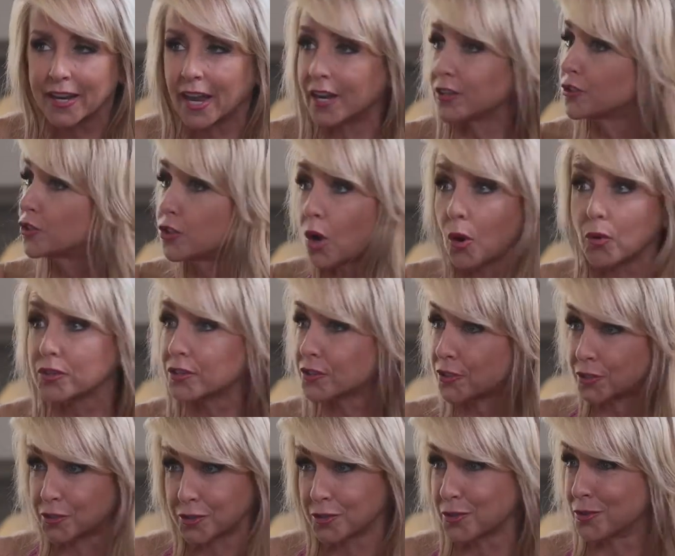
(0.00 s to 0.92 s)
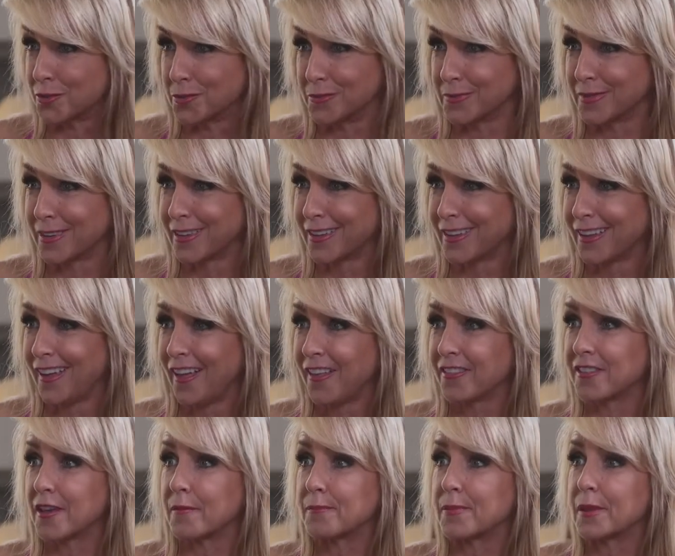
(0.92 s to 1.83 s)
And don't assume
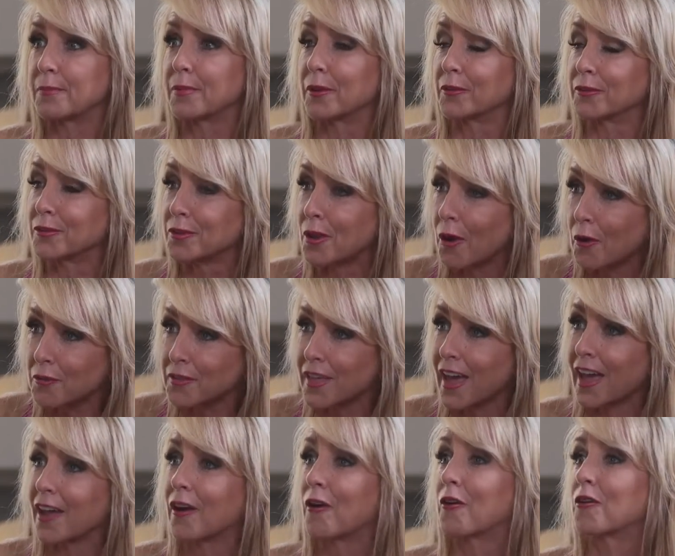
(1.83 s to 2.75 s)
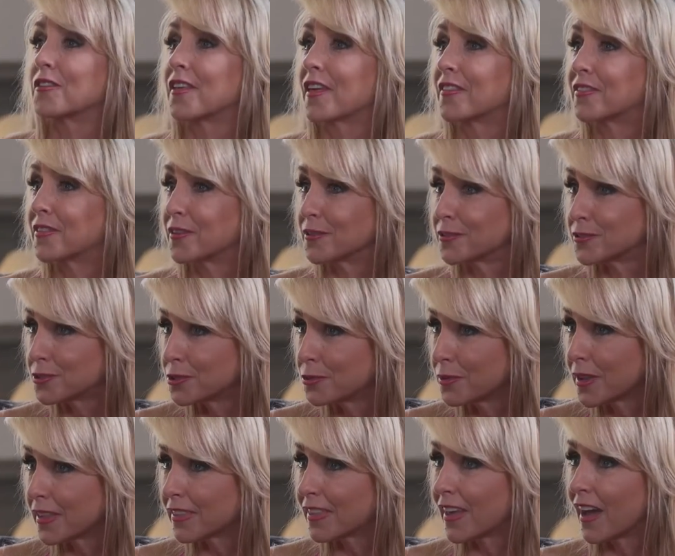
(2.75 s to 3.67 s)
that people know that or that they're
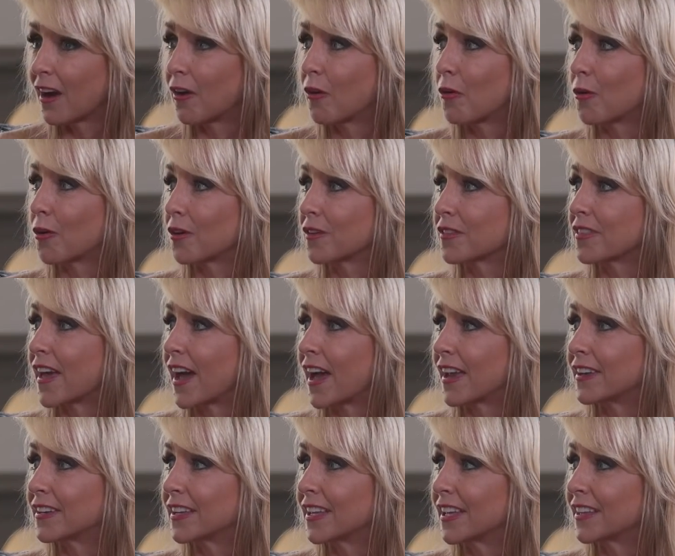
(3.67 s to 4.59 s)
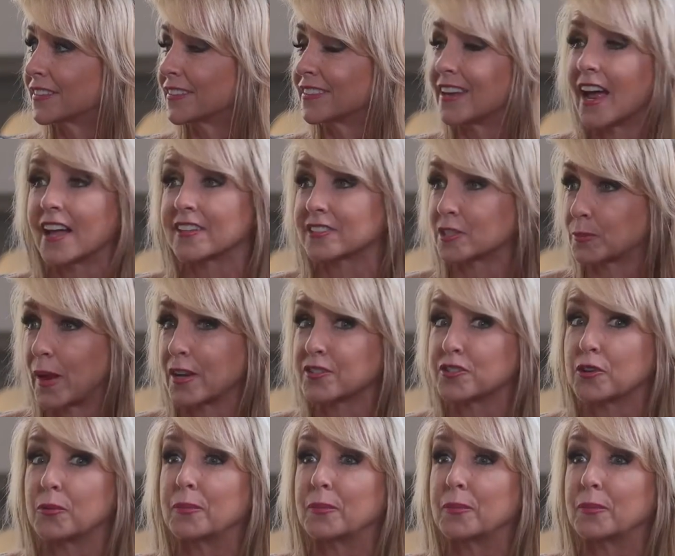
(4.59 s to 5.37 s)
doing that or that it's not special,